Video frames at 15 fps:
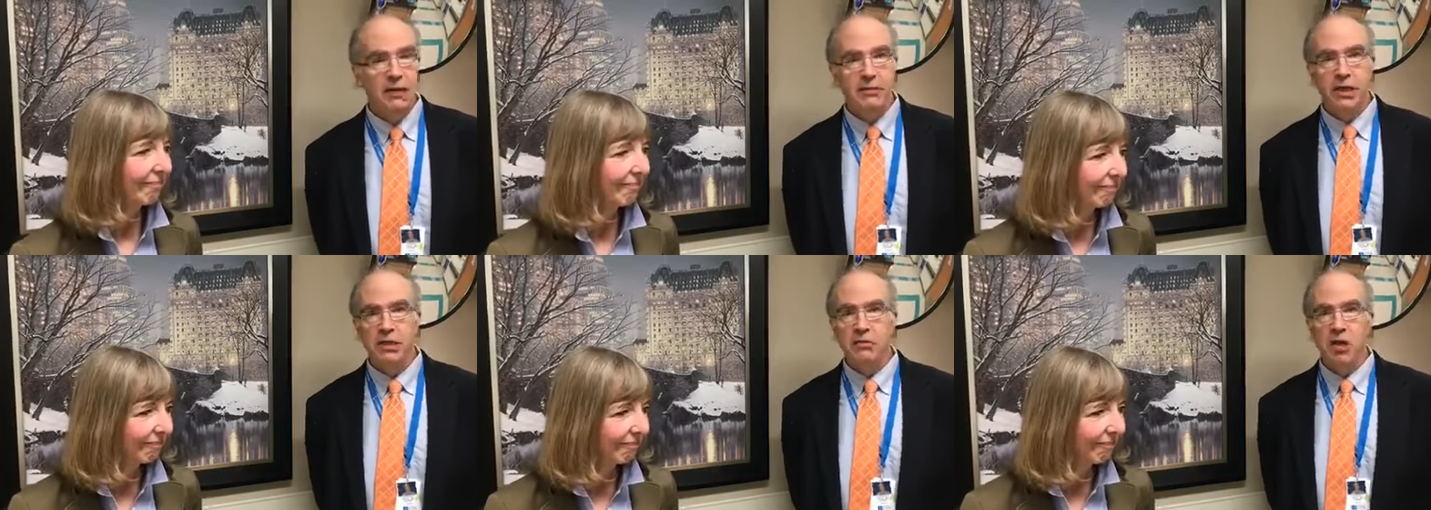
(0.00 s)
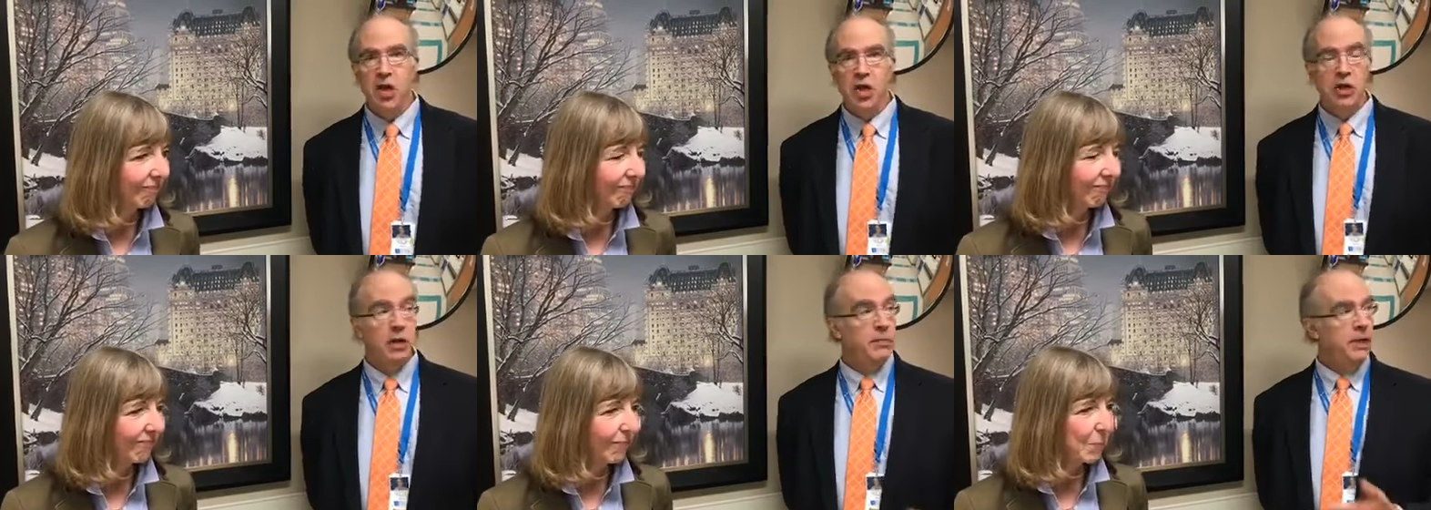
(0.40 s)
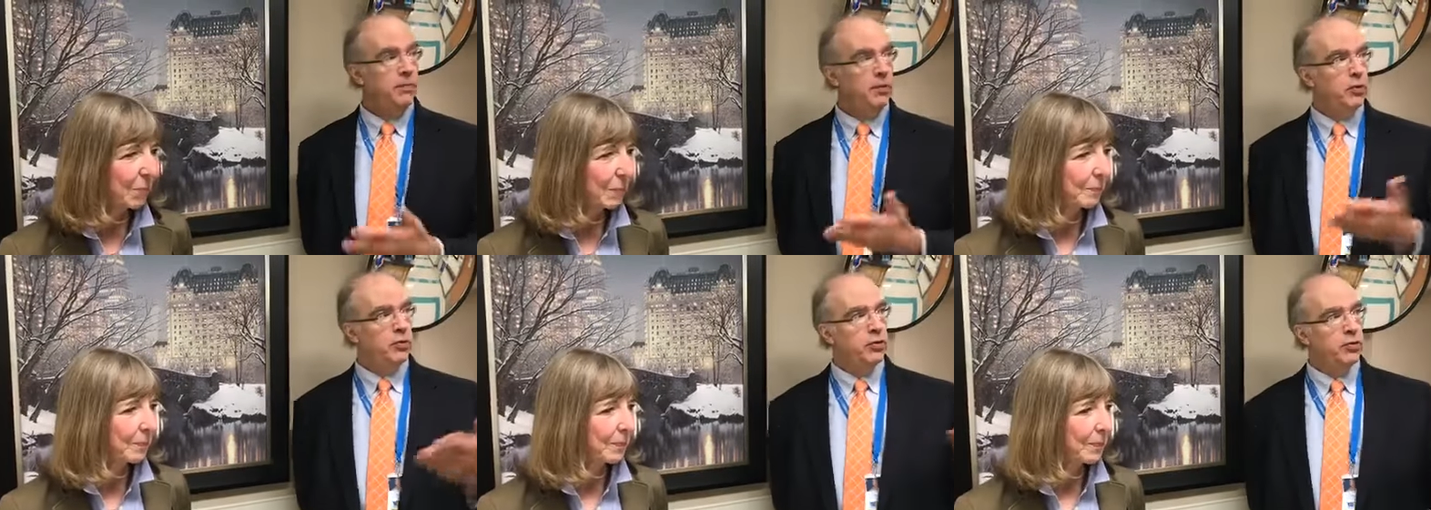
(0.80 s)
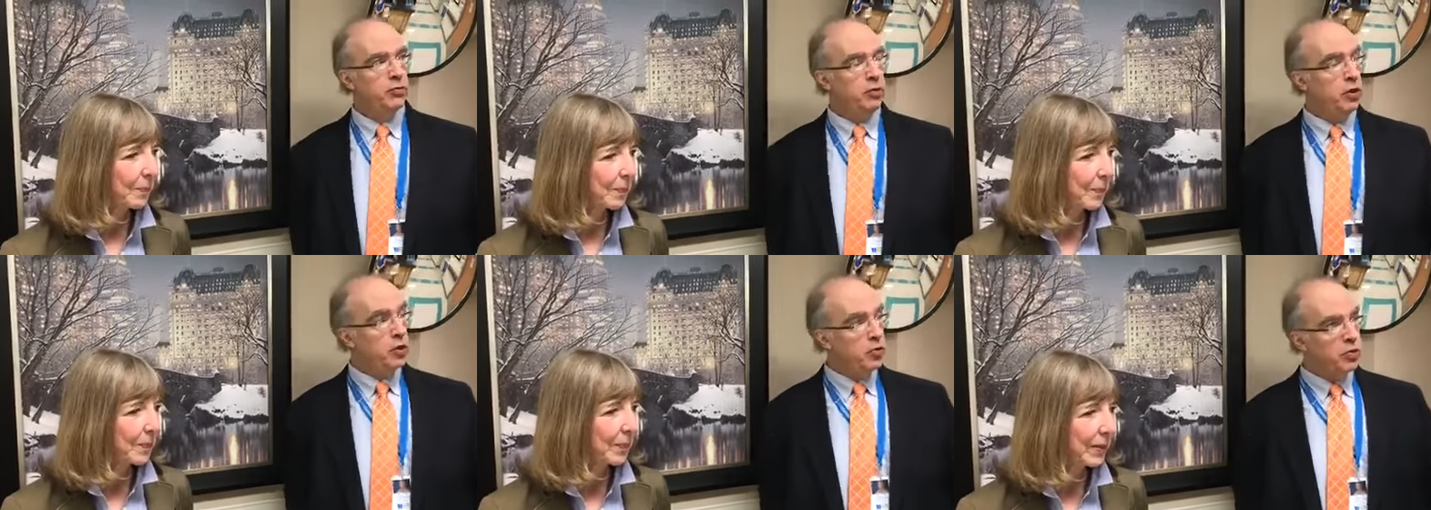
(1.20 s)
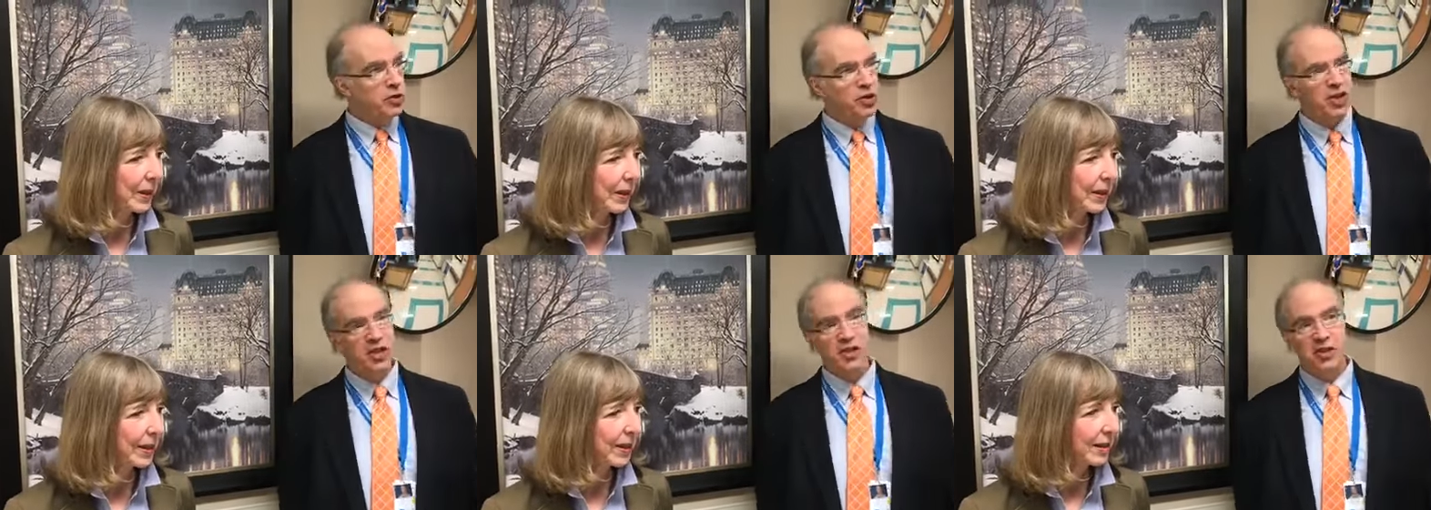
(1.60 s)
Speaker 1: I mean, the people, and you know,
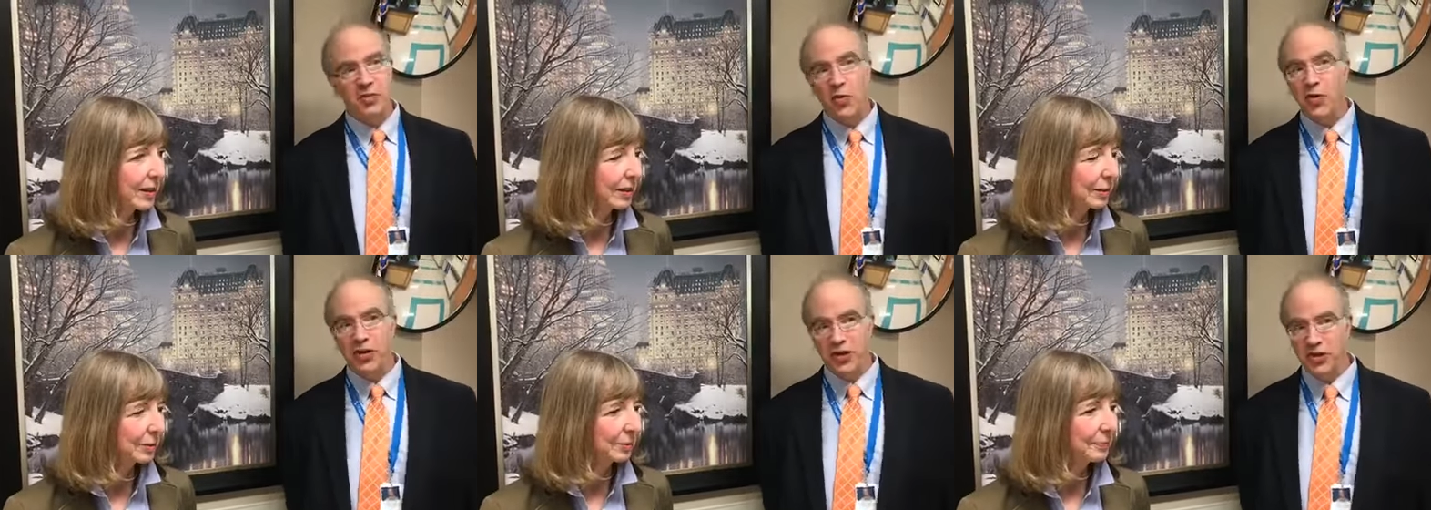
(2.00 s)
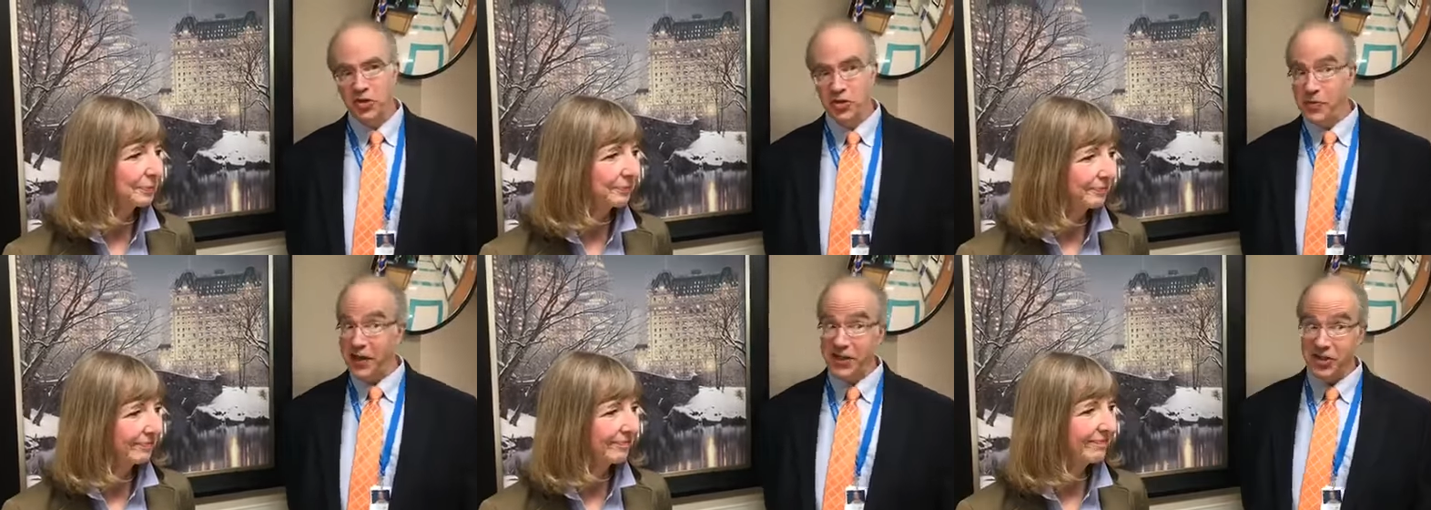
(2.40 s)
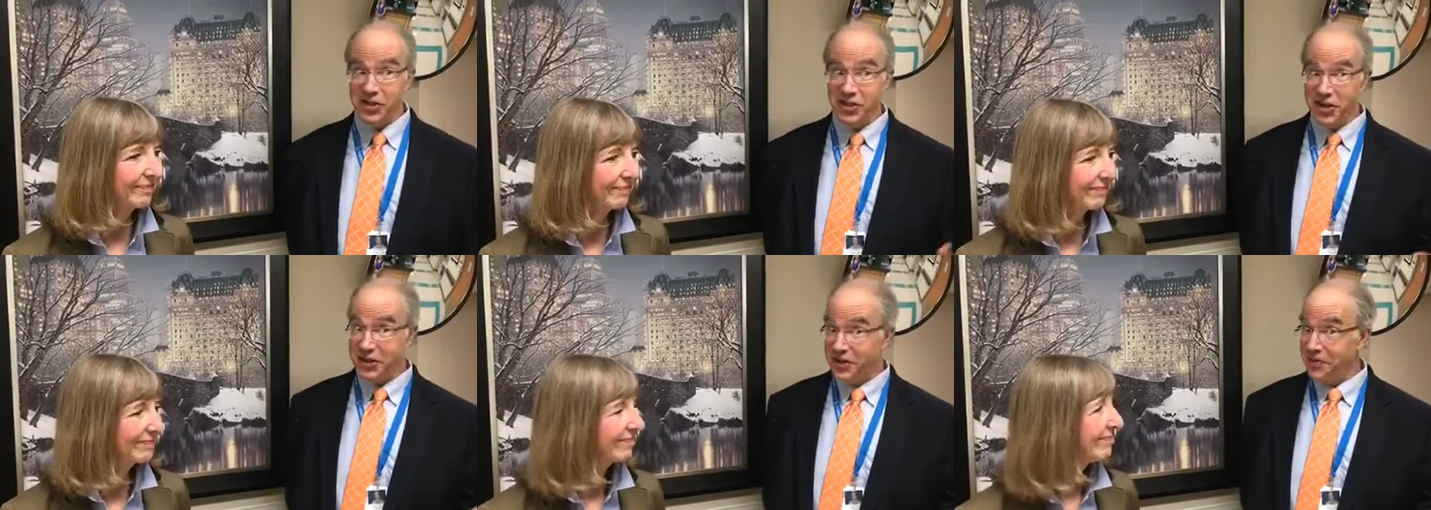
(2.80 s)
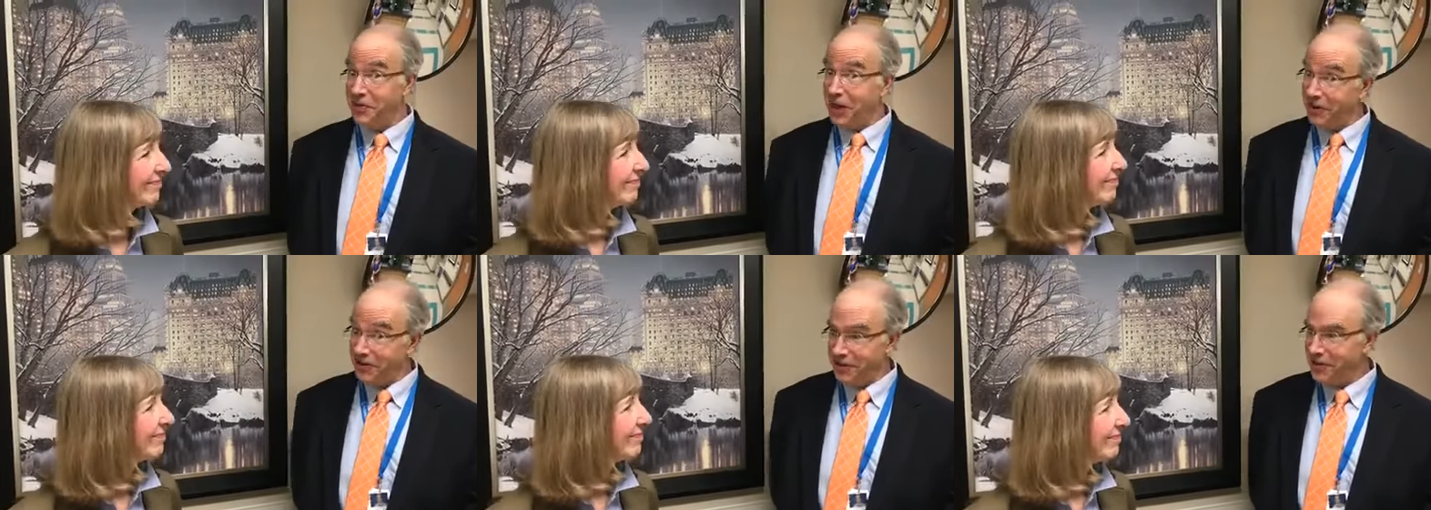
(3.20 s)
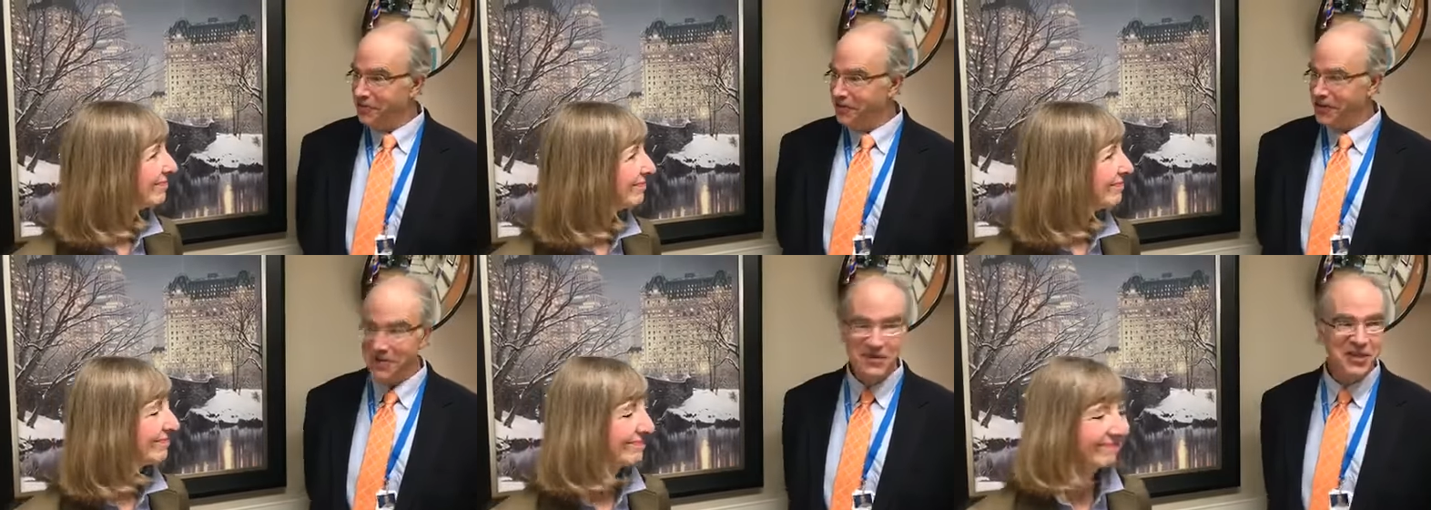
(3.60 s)
it's six in the morning, so the patients aren't, aren't
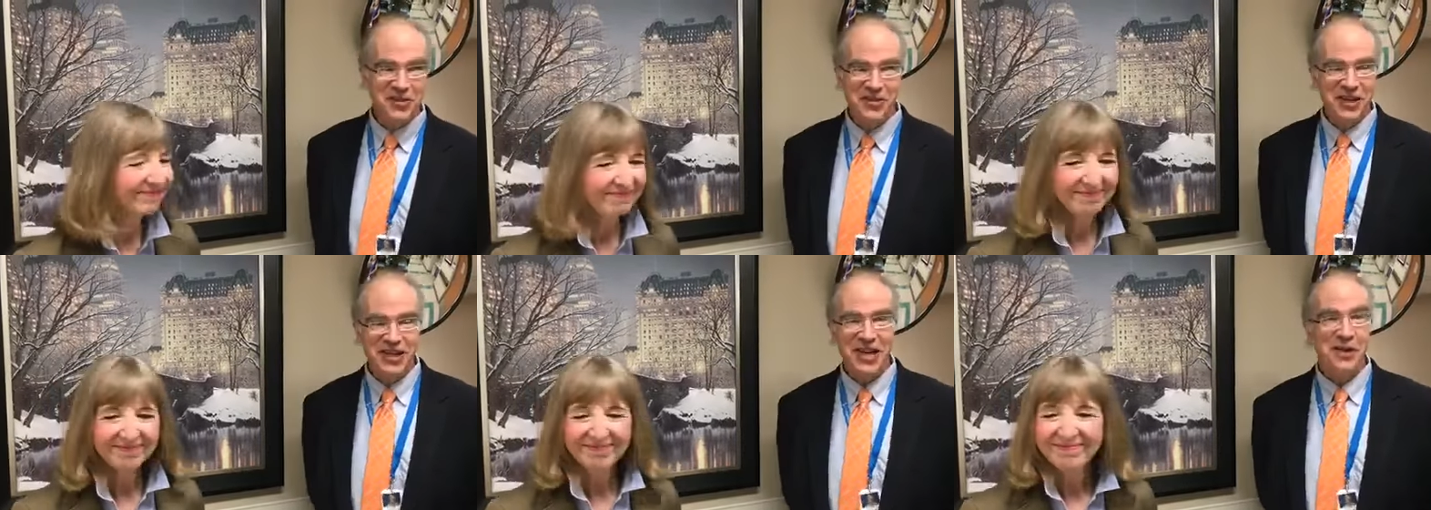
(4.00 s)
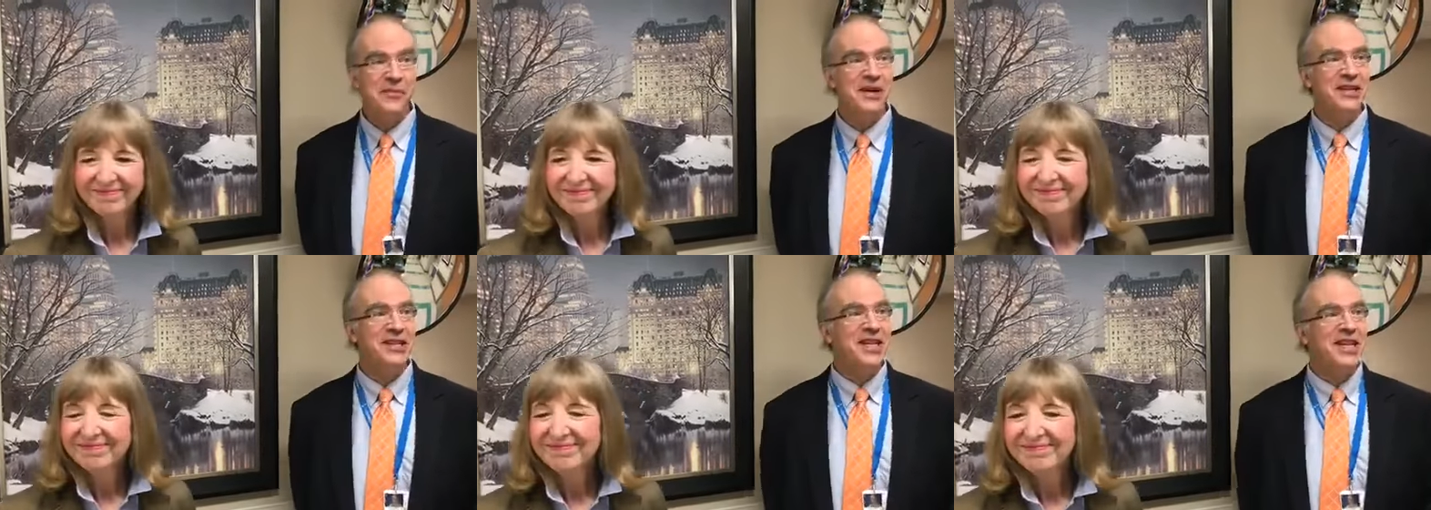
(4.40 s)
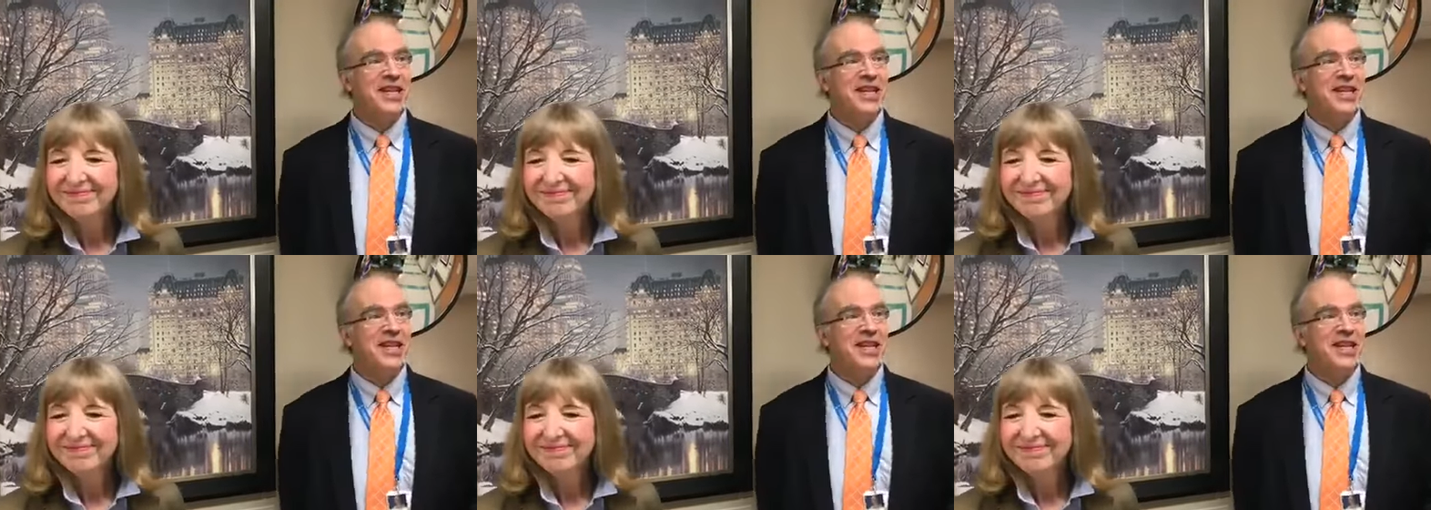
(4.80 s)
up very much right now, but,